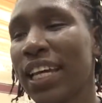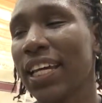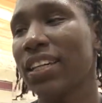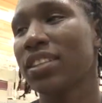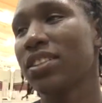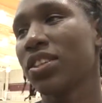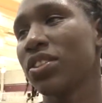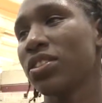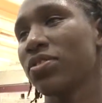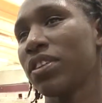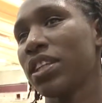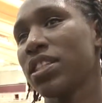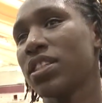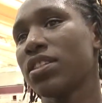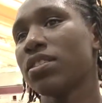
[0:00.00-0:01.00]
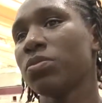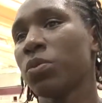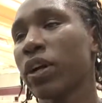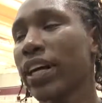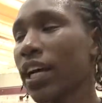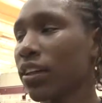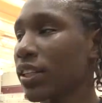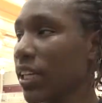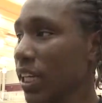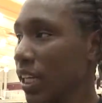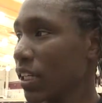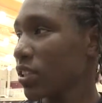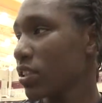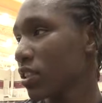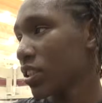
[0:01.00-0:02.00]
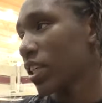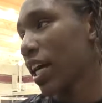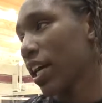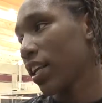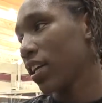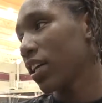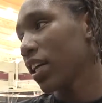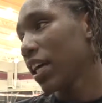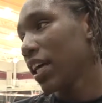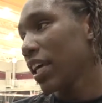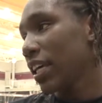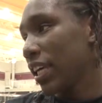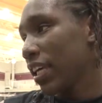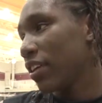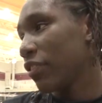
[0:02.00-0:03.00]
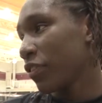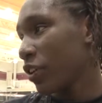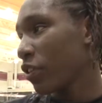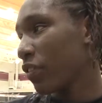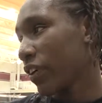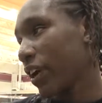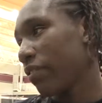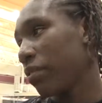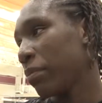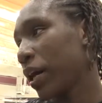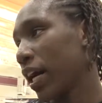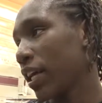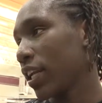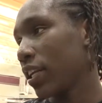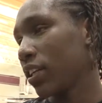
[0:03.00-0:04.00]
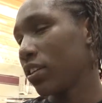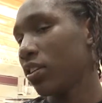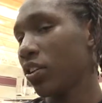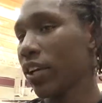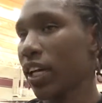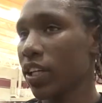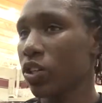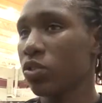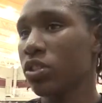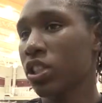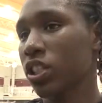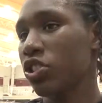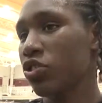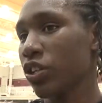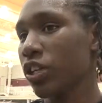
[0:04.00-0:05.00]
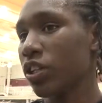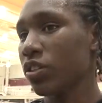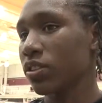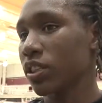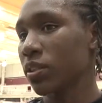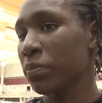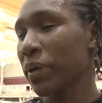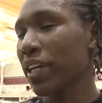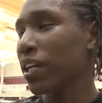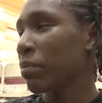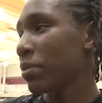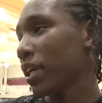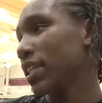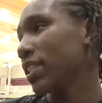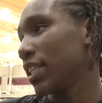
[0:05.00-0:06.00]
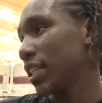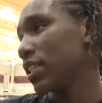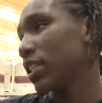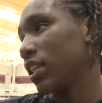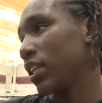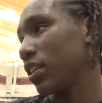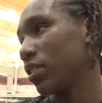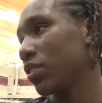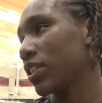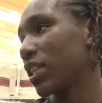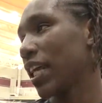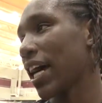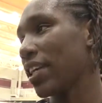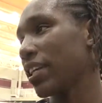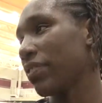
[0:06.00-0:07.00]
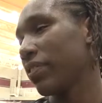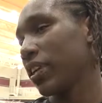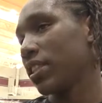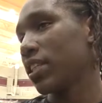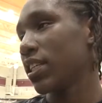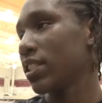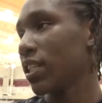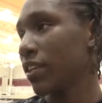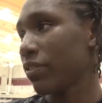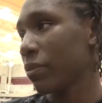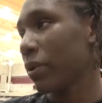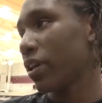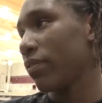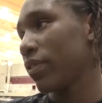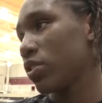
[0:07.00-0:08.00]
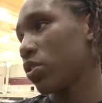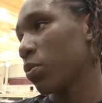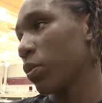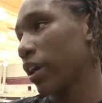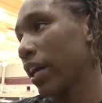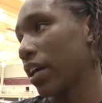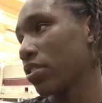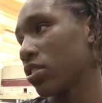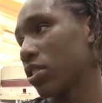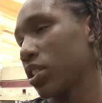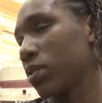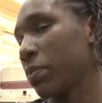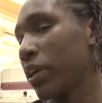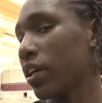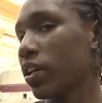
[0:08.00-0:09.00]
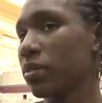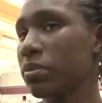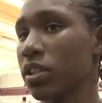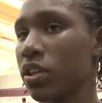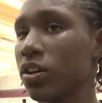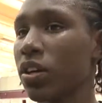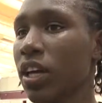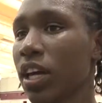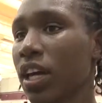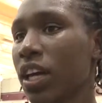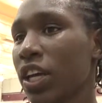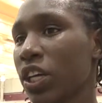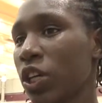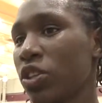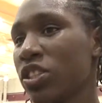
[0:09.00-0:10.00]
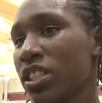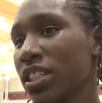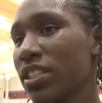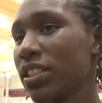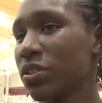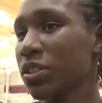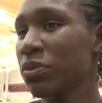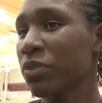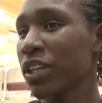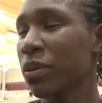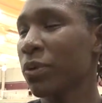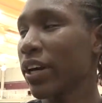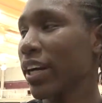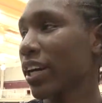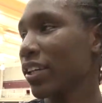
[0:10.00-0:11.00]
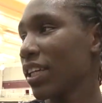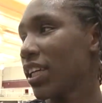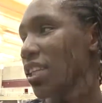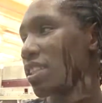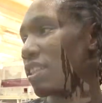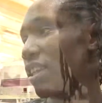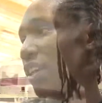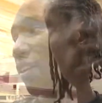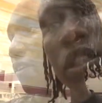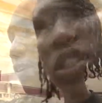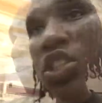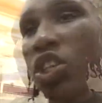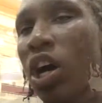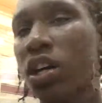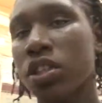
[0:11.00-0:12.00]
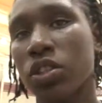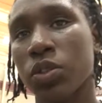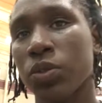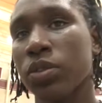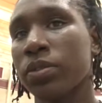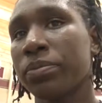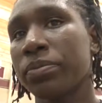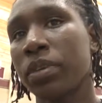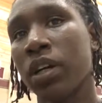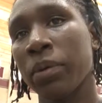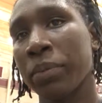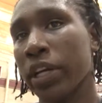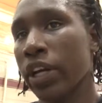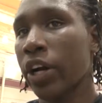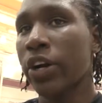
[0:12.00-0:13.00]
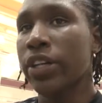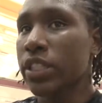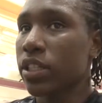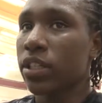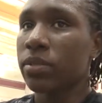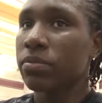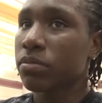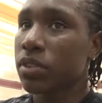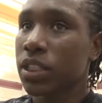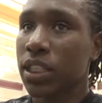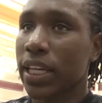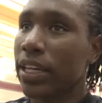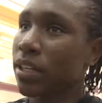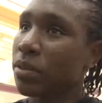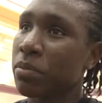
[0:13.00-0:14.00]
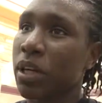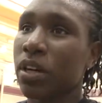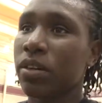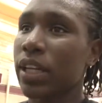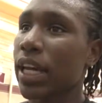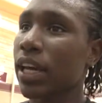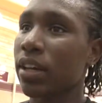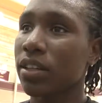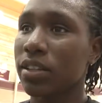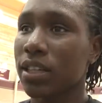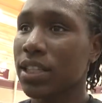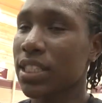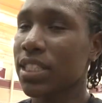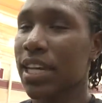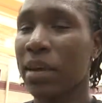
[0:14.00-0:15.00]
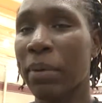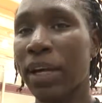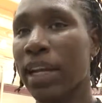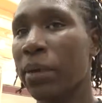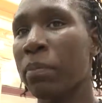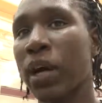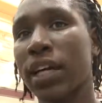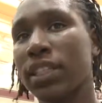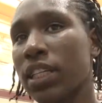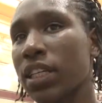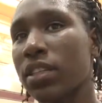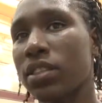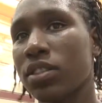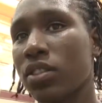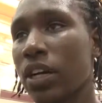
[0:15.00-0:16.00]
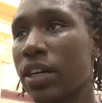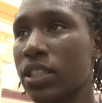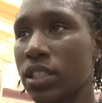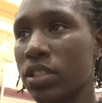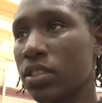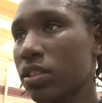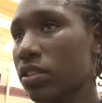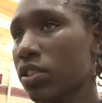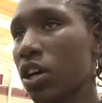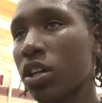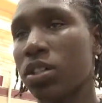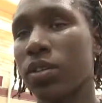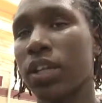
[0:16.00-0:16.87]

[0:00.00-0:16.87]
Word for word: day, so it's really just working out the kinks, just kind of getting a feel for everybody, you know, getting used to the drills and picking up the intensity. You know, it's a lot different intensity from individual workouts or just pickup. So, you know, it's just it's really working out the kinks today. Just talking to them, um, encouraging them, just letting them know that it's a day-by-day process. You know, I just talked to